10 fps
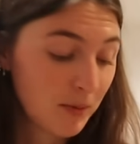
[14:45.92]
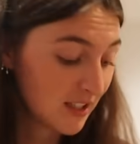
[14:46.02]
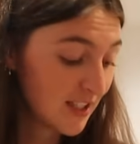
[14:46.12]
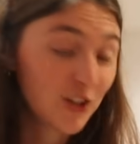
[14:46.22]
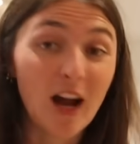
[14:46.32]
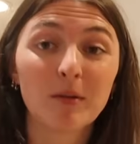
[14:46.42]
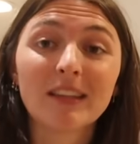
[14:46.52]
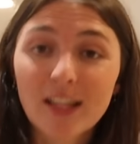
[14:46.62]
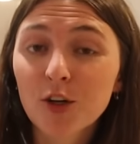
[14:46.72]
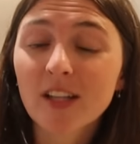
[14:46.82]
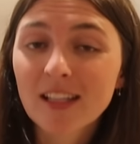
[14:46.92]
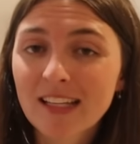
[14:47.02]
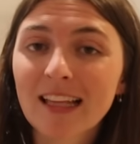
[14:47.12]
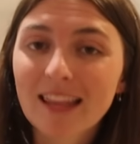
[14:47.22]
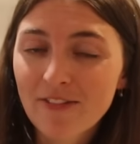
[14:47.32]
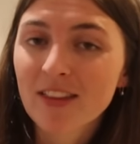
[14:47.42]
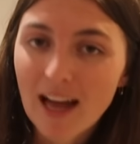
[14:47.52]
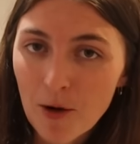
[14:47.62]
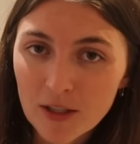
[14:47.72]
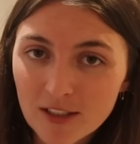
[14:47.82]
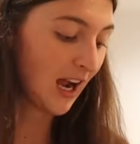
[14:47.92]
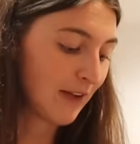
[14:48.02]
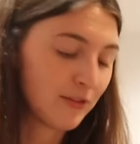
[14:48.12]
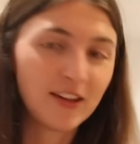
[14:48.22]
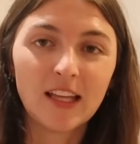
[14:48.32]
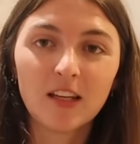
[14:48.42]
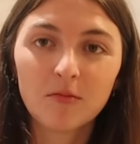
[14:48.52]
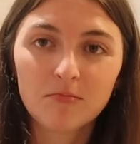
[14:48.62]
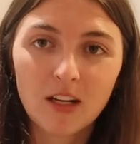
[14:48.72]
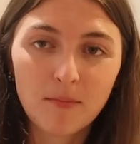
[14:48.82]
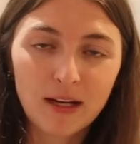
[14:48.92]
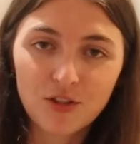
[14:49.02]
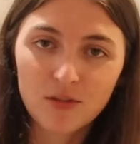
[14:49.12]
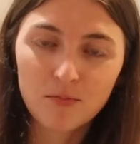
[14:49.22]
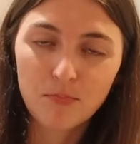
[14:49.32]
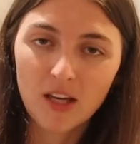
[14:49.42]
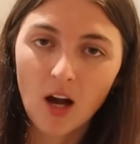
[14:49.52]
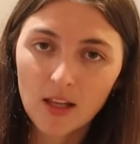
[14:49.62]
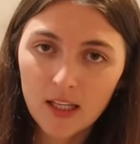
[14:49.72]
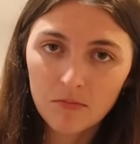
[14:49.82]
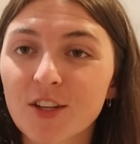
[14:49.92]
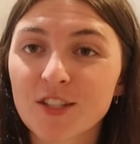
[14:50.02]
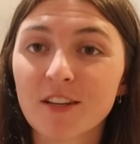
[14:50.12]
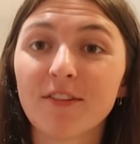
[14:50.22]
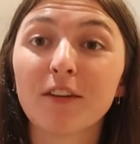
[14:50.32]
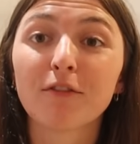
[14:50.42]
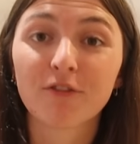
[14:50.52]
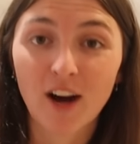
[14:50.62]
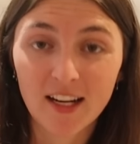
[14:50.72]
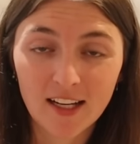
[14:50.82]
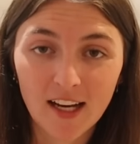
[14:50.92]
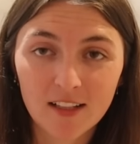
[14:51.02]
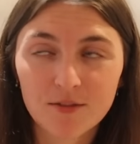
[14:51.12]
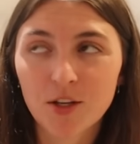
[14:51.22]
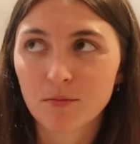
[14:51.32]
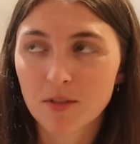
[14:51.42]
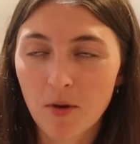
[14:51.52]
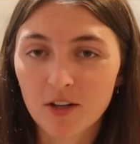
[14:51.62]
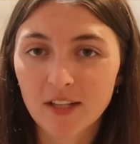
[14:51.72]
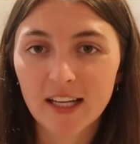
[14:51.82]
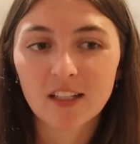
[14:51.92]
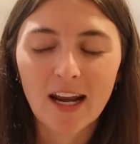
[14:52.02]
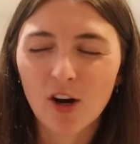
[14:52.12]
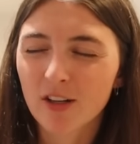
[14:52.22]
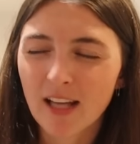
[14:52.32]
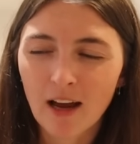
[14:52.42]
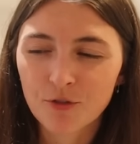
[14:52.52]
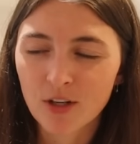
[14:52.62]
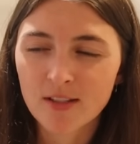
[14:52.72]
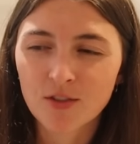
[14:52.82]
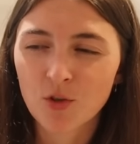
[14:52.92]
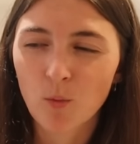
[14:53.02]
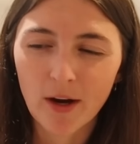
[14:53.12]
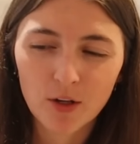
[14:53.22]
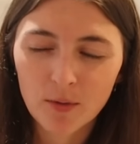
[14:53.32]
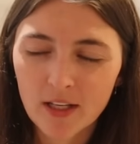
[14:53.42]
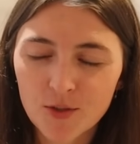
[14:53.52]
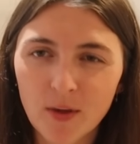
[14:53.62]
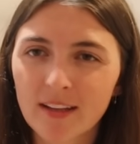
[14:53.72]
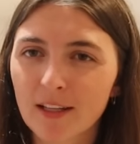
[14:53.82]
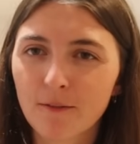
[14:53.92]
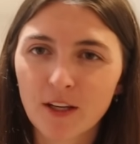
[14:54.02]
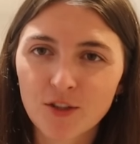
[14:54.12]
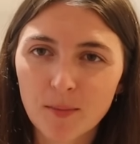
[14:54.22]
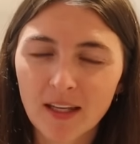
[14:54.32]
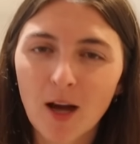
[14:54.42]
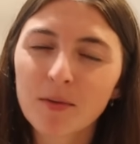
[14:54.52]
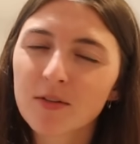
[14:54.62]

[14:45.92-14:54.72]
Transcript: But it's here now, literally at the eleventh hour. I have a feeling that it might just be ugly. There's an event Friday night, so tomorrow night, and I already have dresses to wear to it so I can like figure something out.